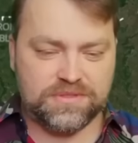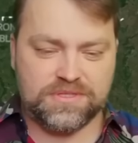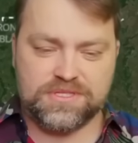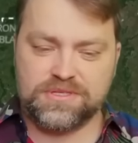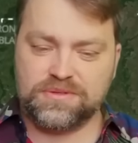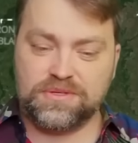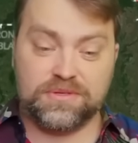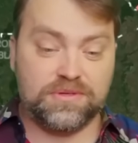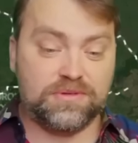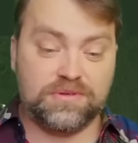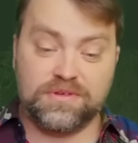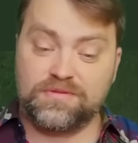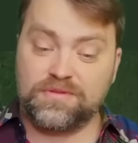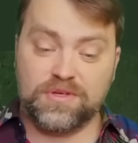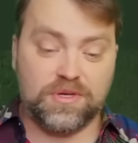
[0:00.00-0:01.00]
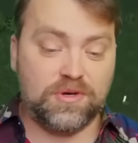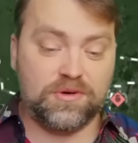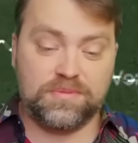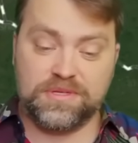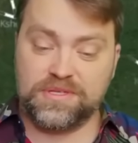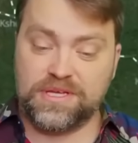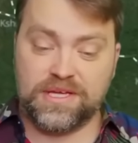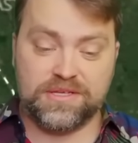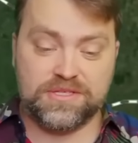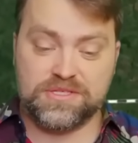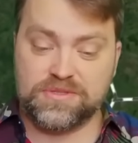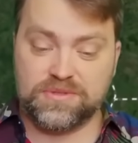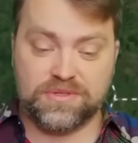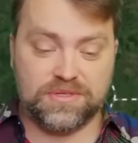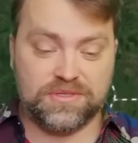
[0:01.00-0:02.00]
So, you know, if we open any
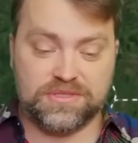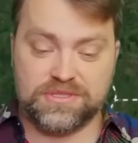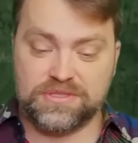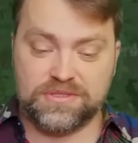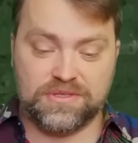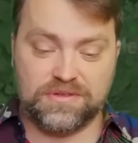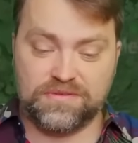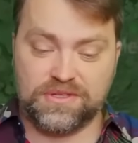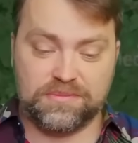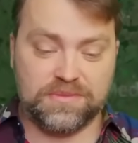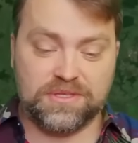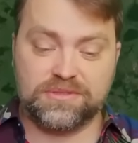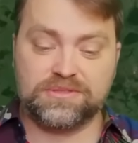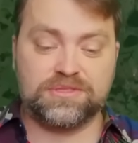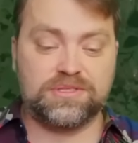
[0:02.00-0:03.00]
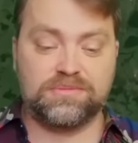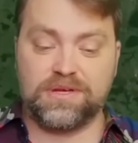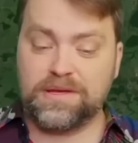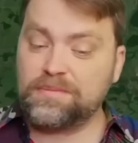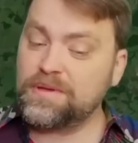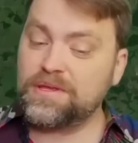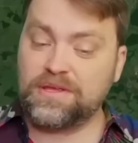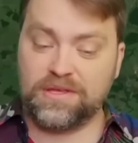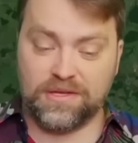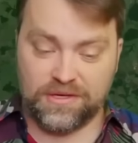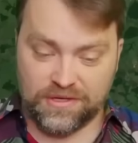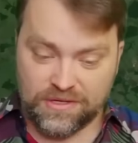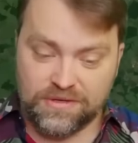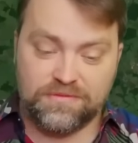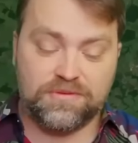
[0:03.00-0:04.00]
sort of the military map
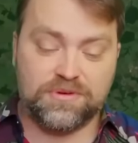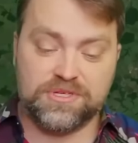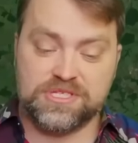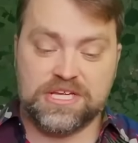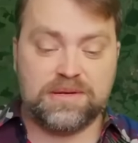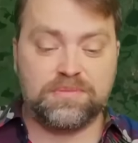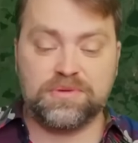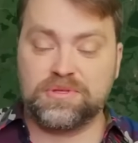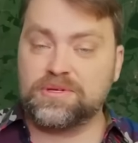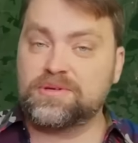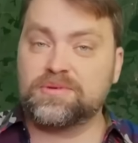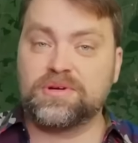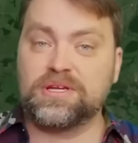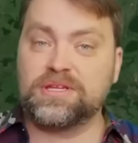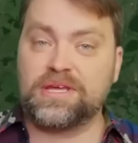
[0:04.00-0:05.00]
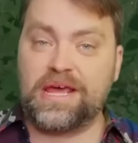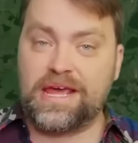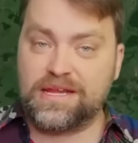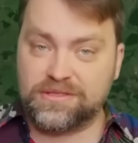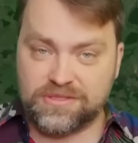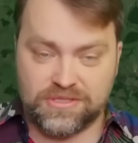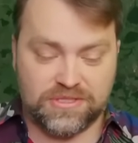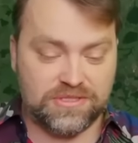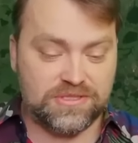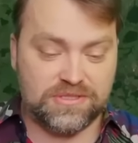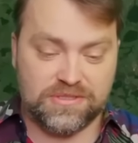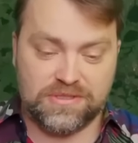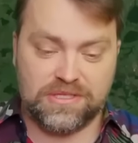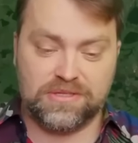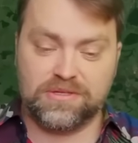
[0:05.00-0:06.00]
here, for example, Ukraine entered
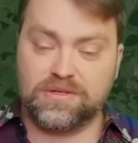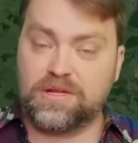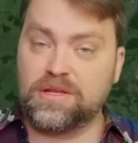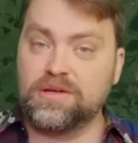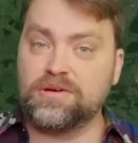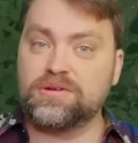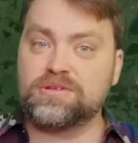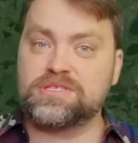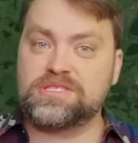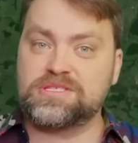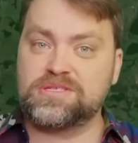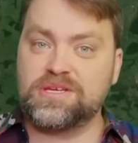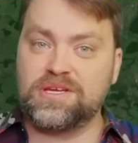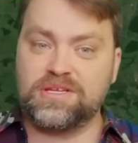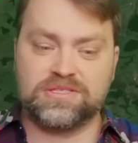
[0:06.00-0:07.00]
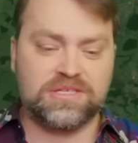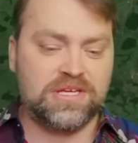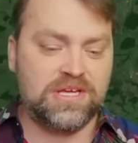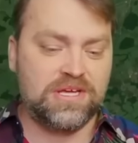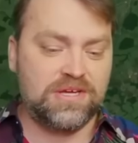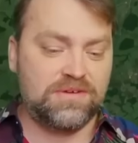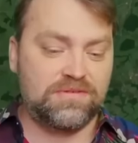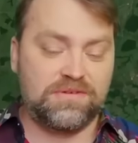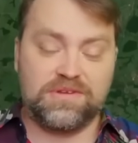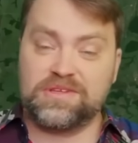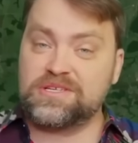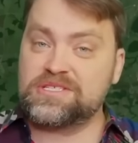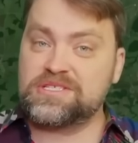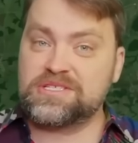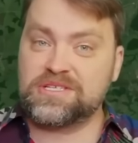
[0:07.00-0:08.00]
to the nuclear state with
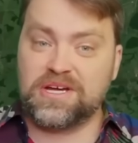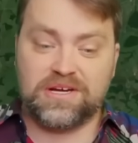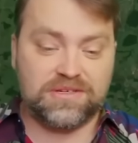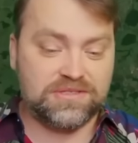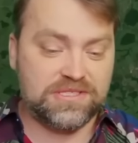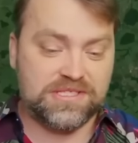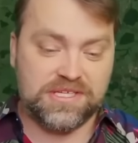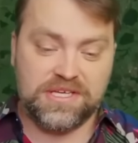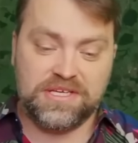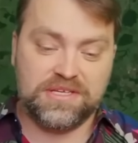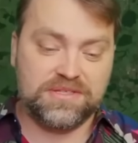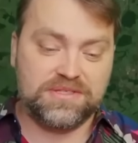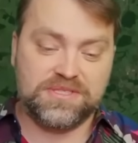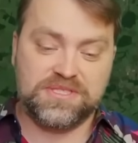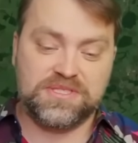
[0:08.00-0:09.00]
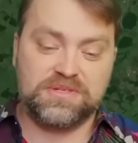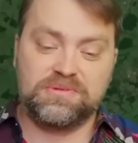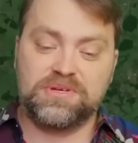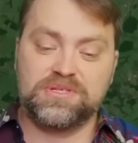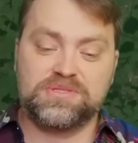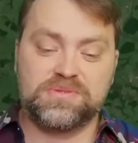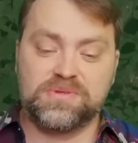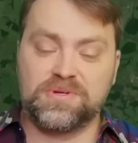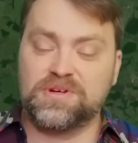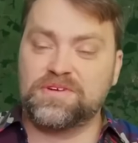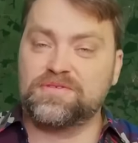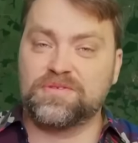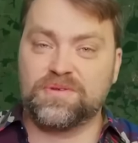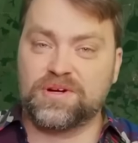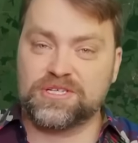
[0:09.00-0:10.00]
assault taking the territory
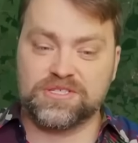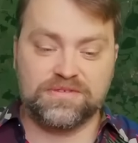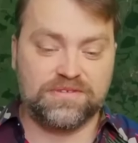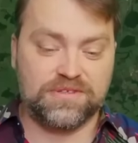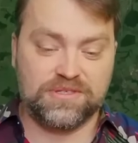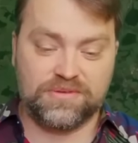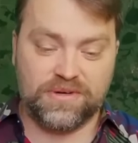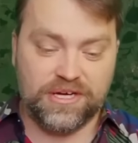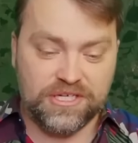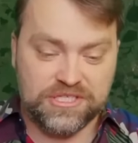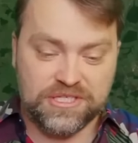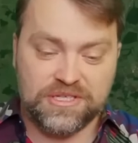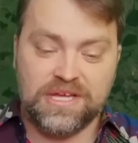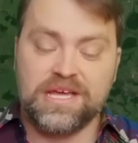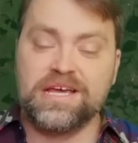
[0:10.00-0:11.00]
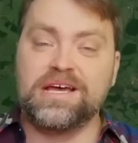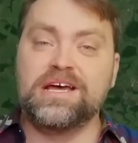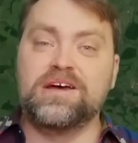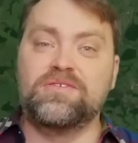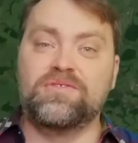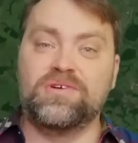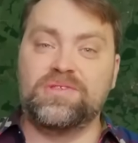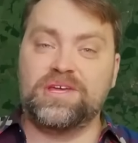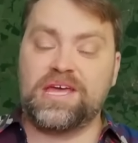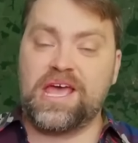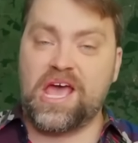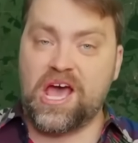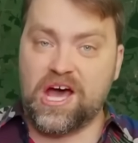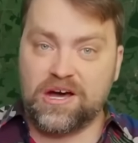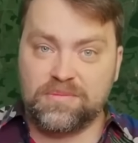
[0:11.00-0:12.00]
of Russian Federation with the
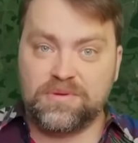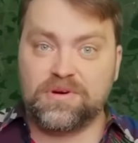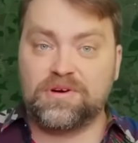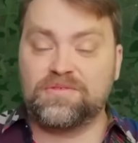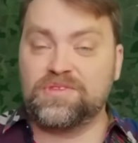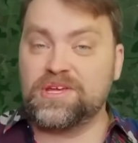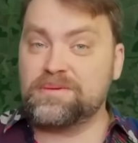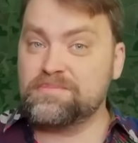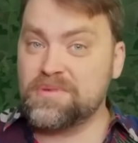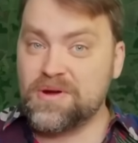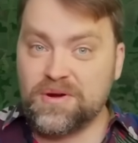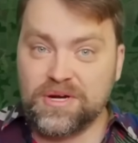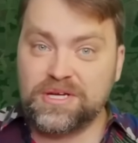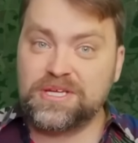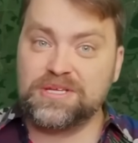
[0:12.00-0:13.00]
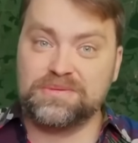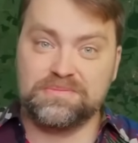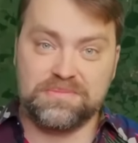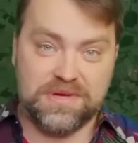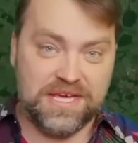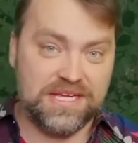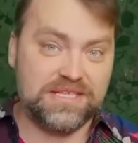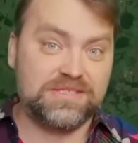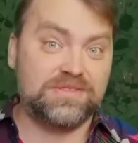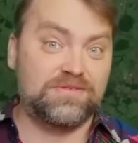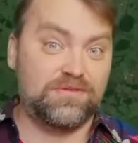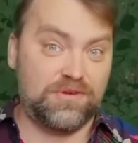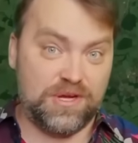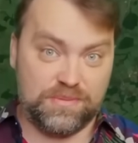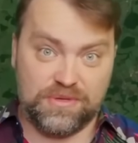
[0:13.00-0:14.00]
help of the American-made
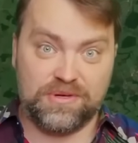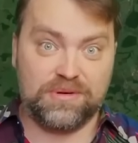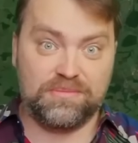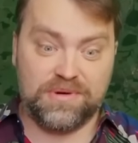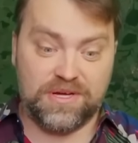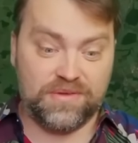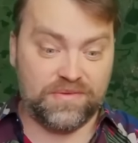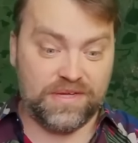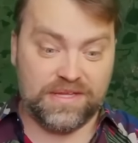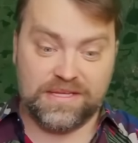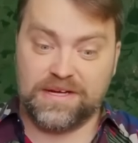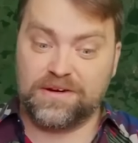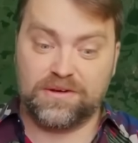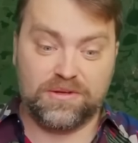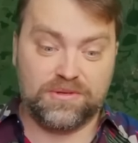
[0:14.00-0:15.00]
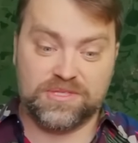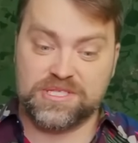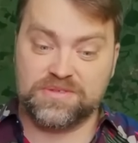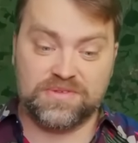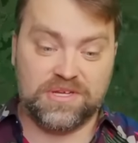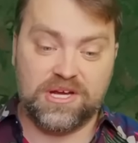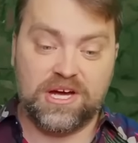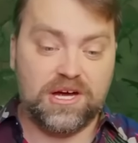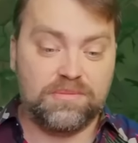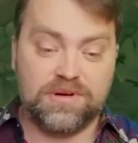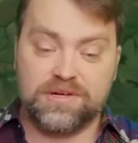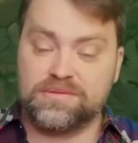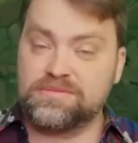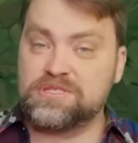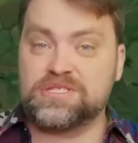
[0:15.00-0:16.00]
weaponry, by the way. There are lots of the
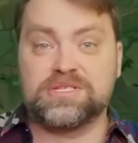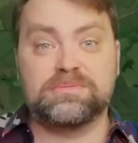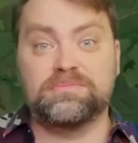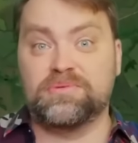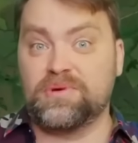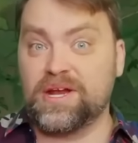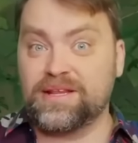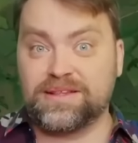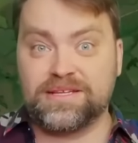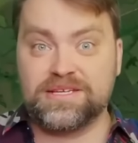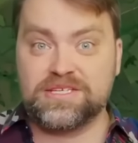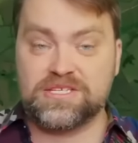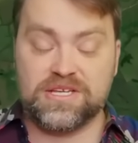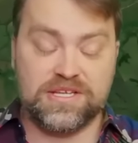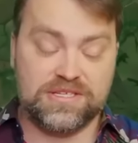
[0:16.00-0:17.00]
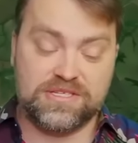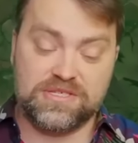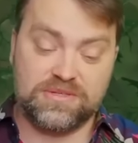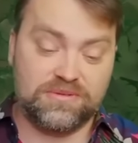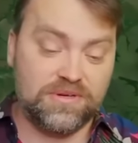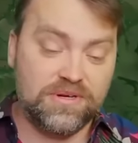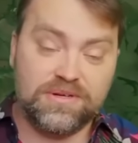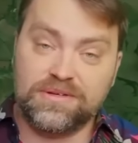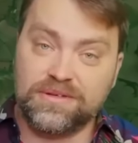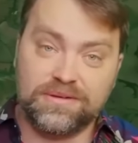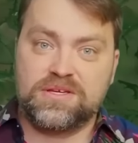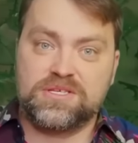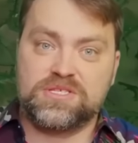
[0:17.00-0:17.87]
Abrams, Bradleys, and so on.